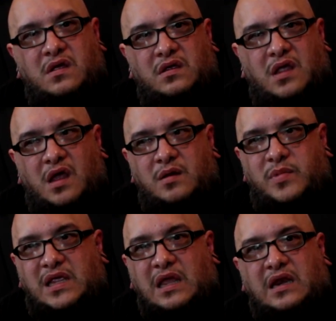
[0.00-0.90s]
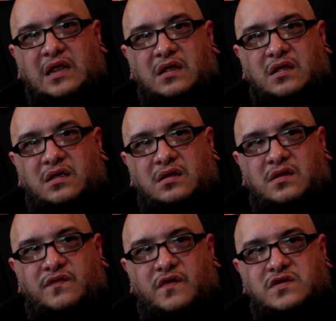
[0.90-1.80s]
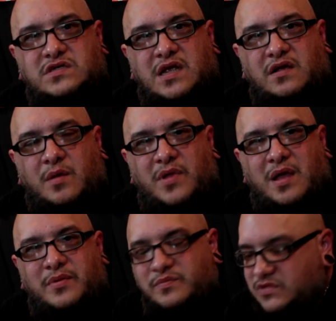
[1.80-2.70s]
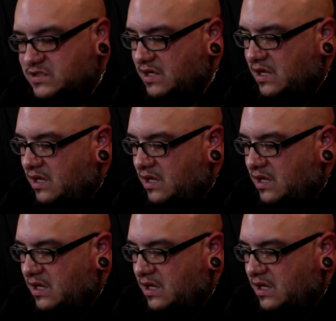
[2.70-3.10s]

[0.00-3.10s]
kind of beginning in their first couple albums,